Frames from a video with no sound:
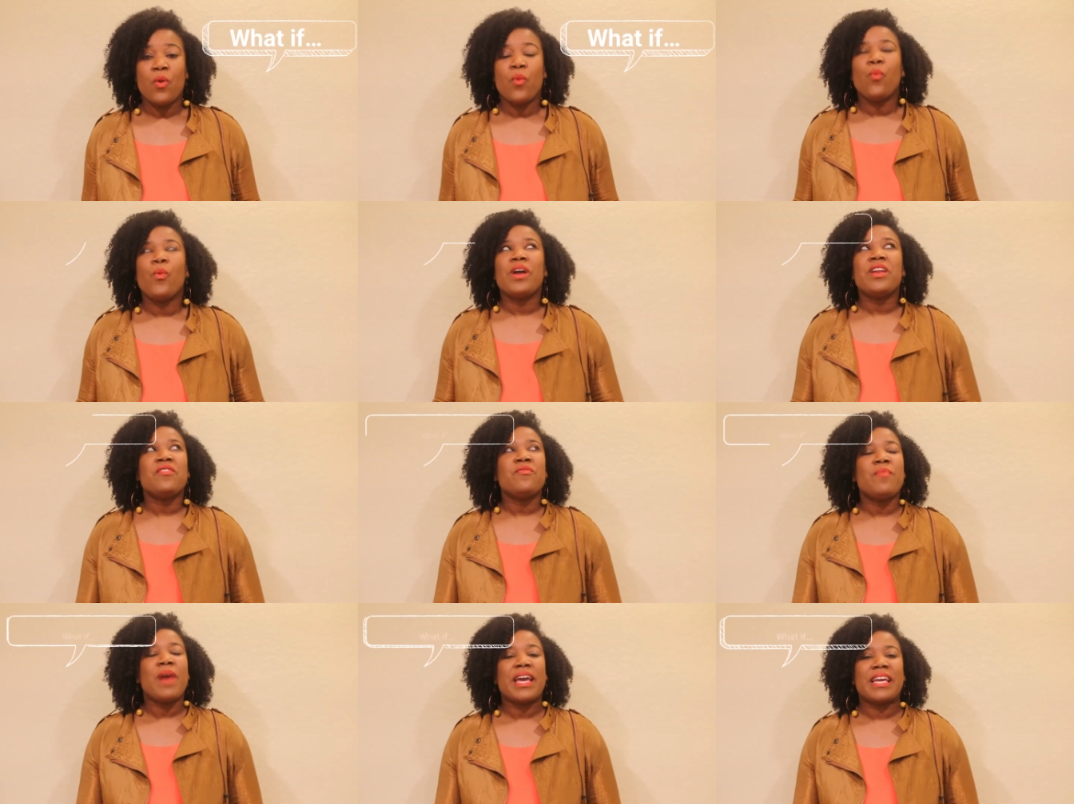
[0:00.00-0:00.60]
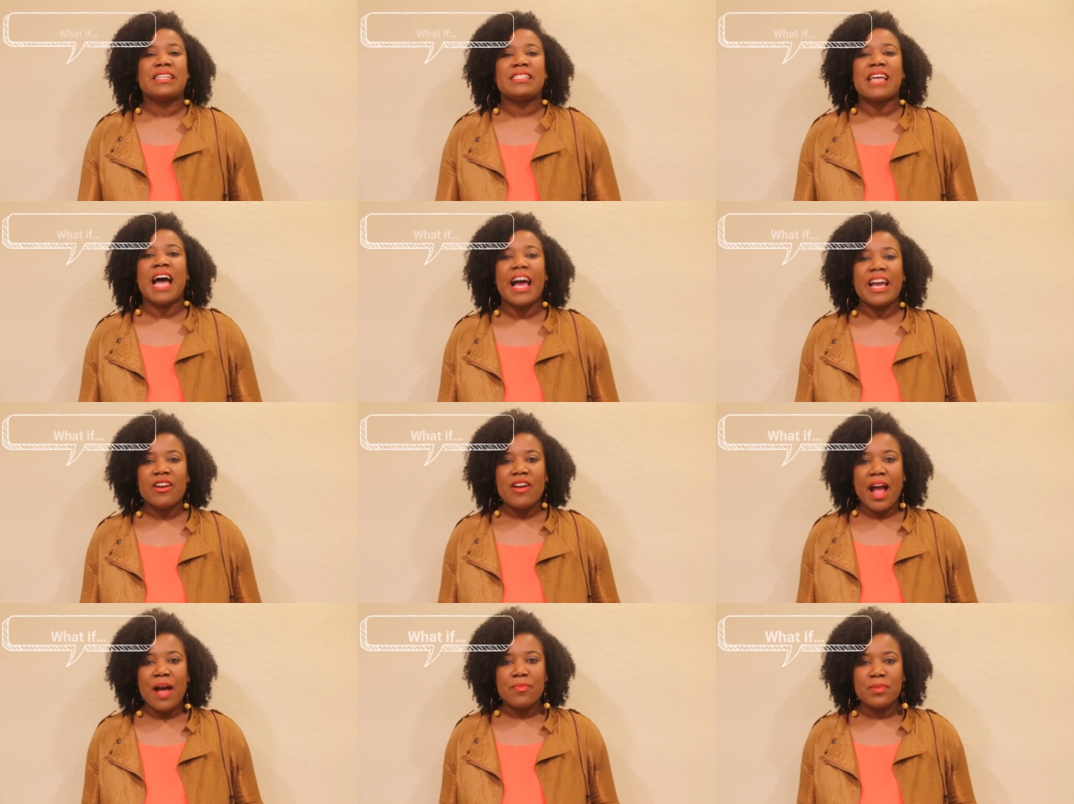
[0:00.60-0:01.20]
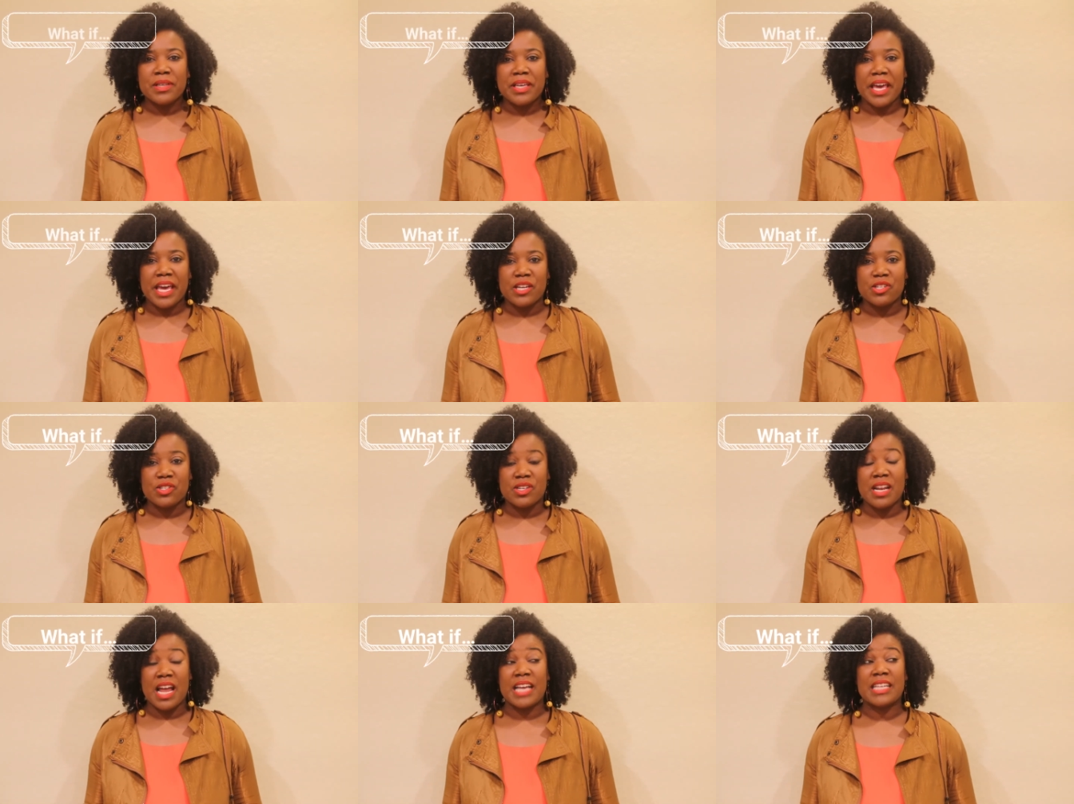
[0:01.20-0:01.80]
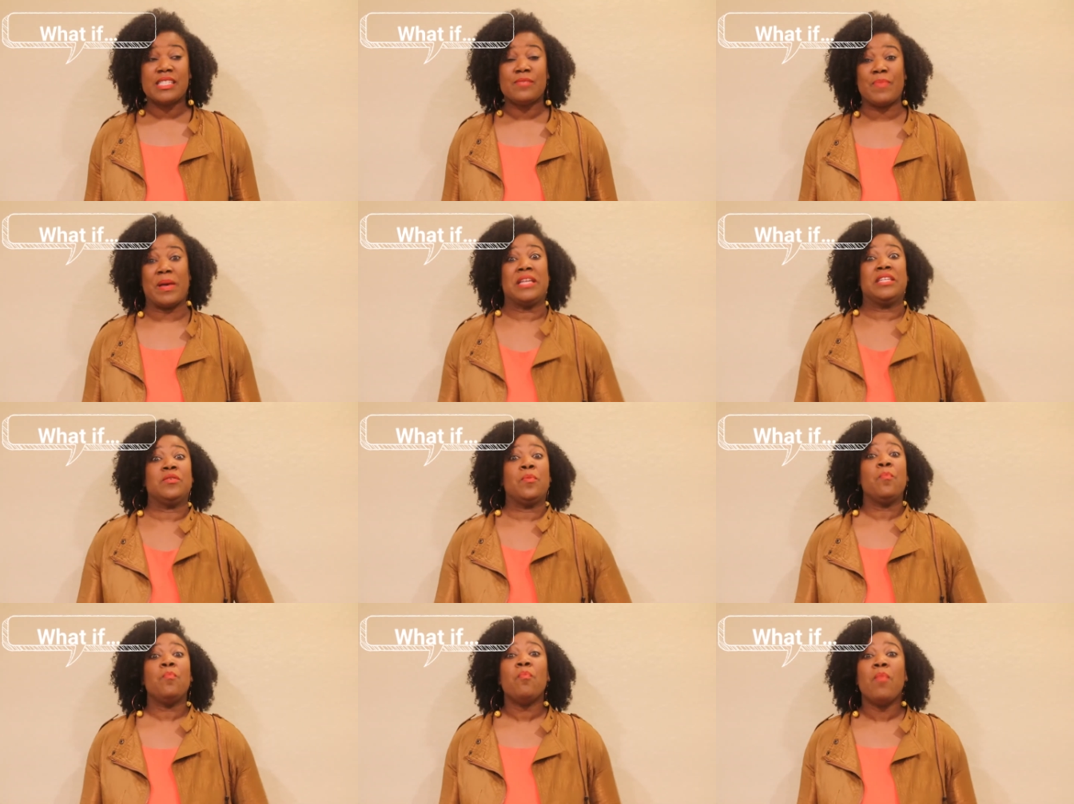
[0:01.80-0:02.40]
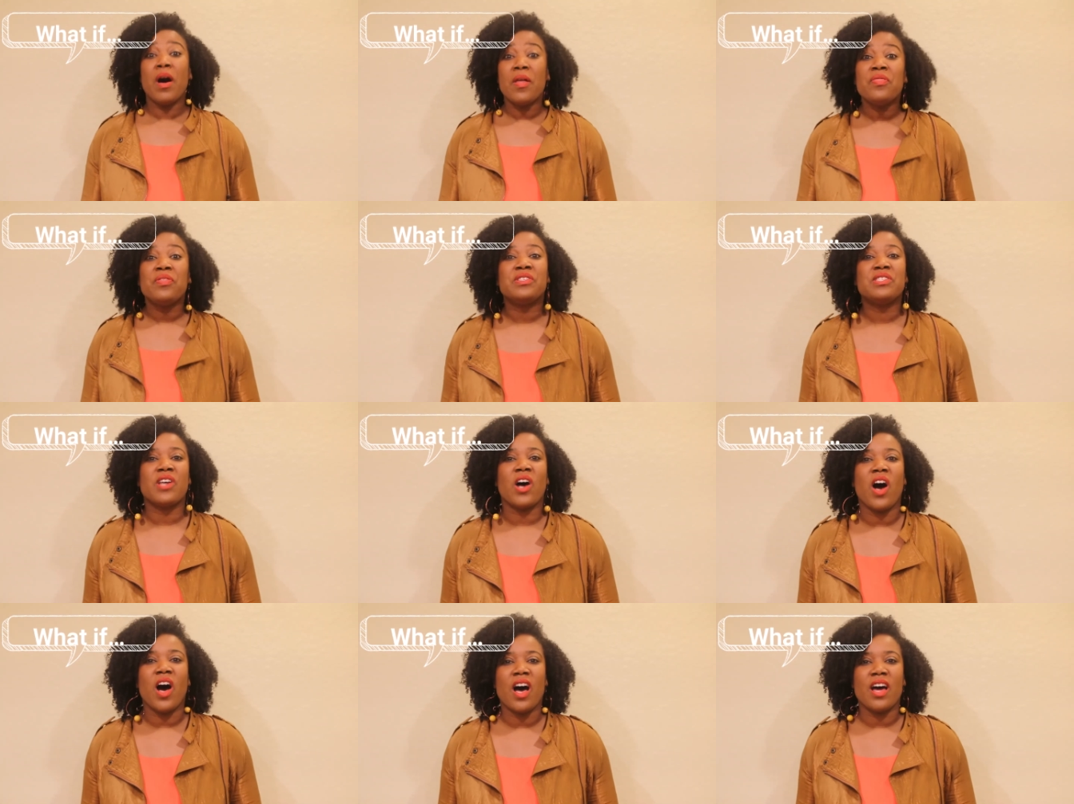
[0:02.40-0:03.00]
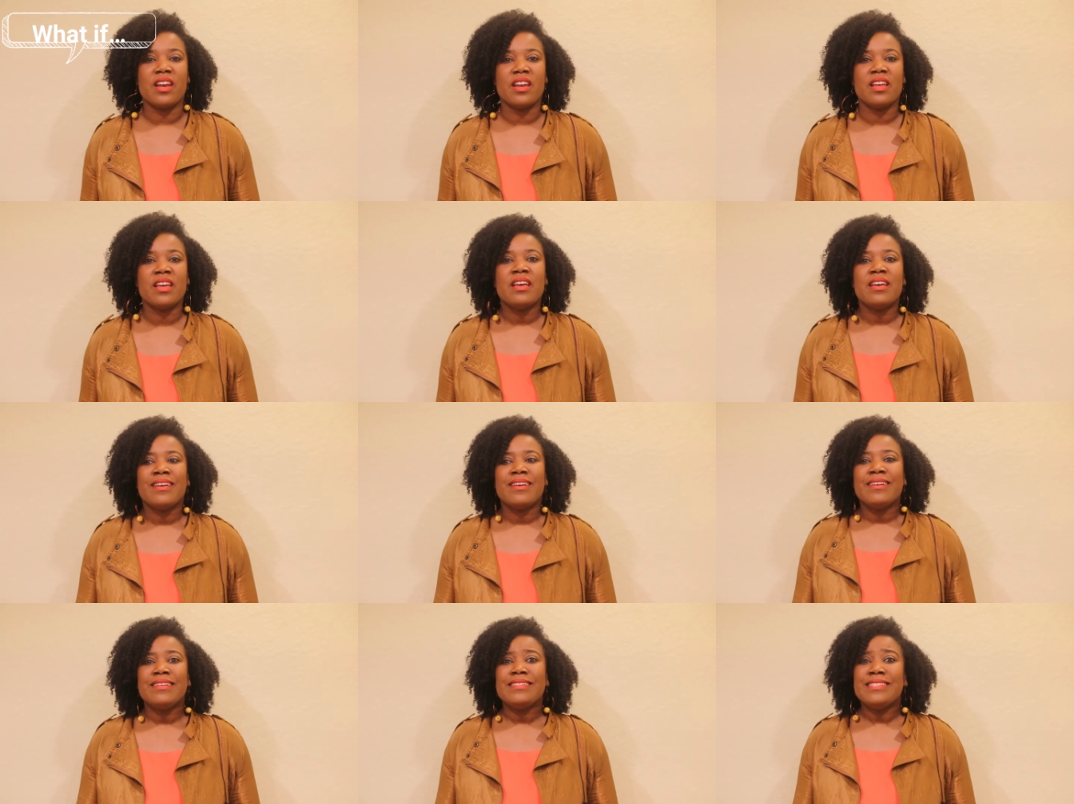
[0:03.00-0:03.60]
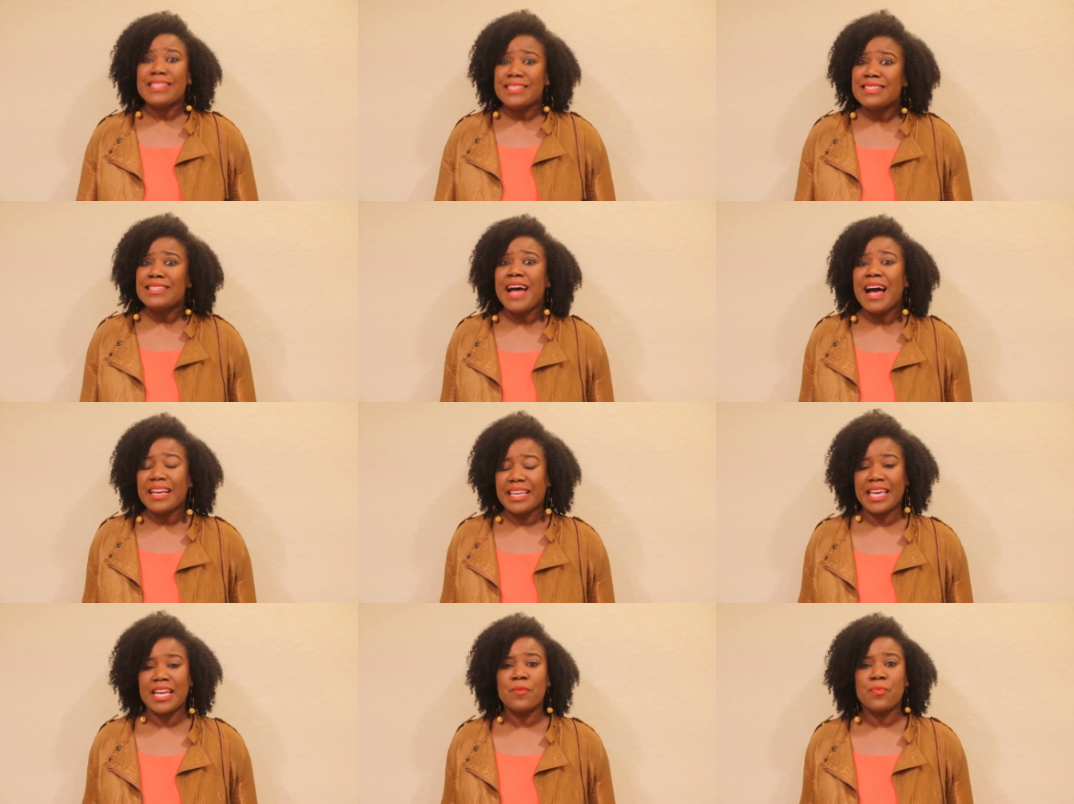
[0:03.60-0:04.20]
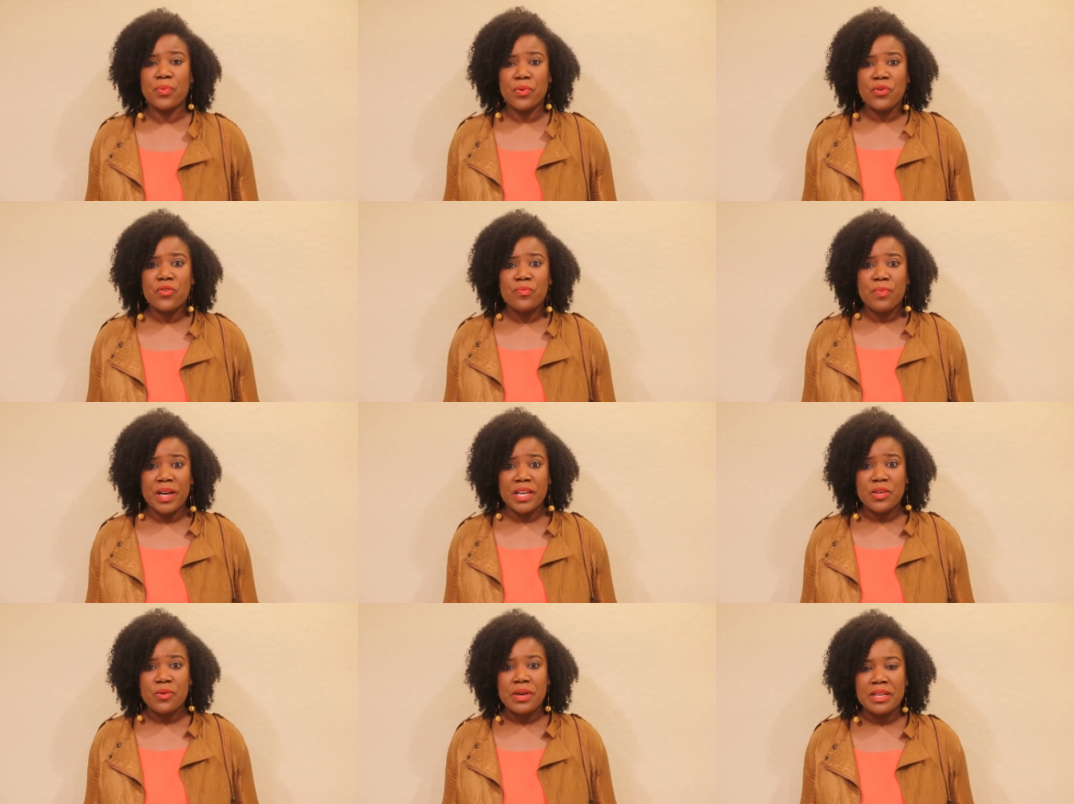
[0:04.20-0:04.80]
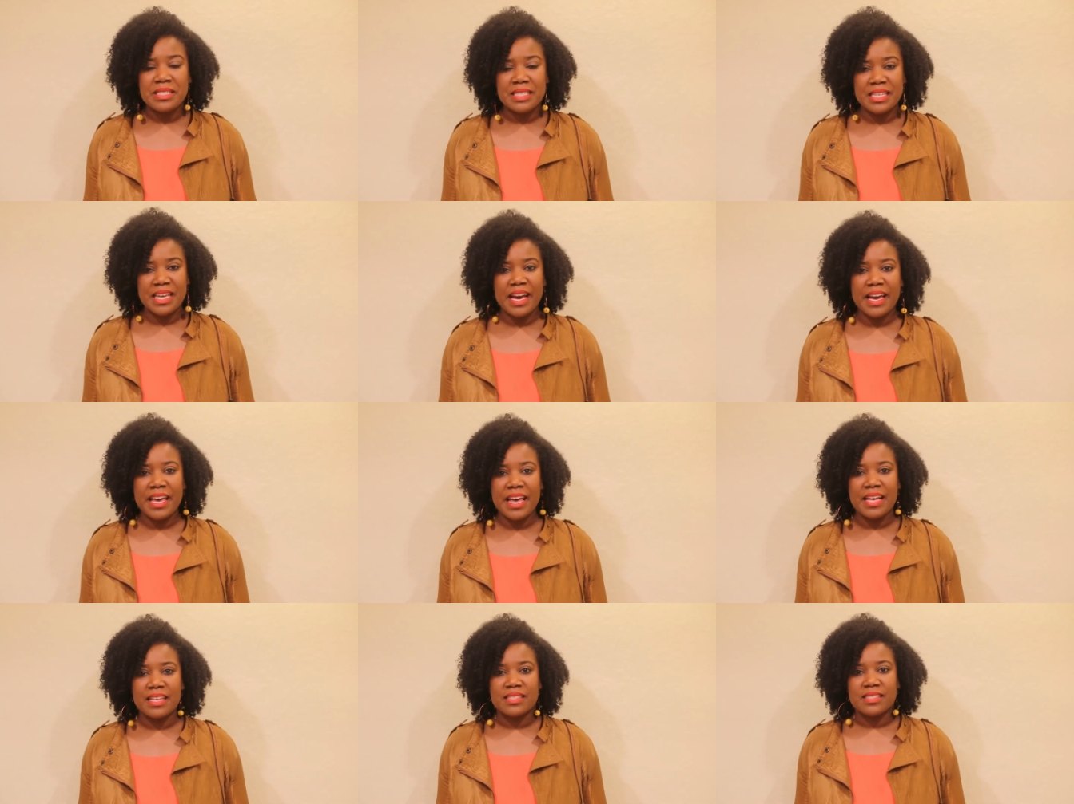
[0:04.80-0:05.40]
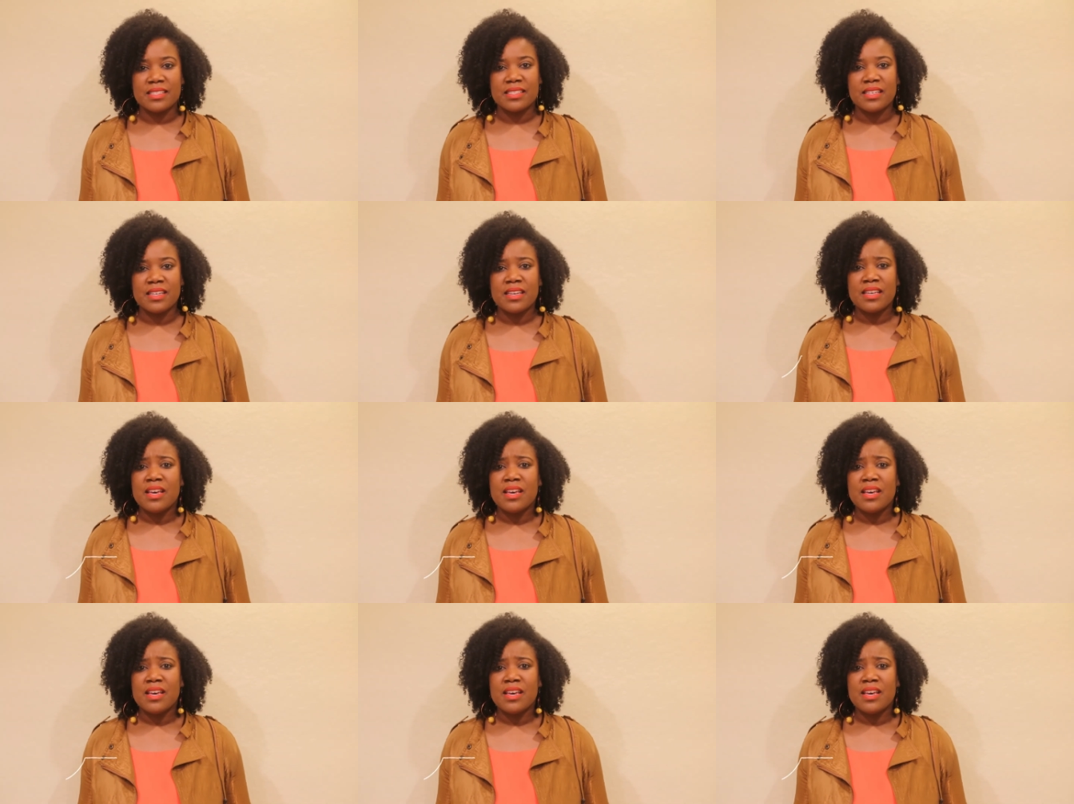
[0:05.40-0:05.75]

What if my entire application I spent months on does not get approved by USCIS?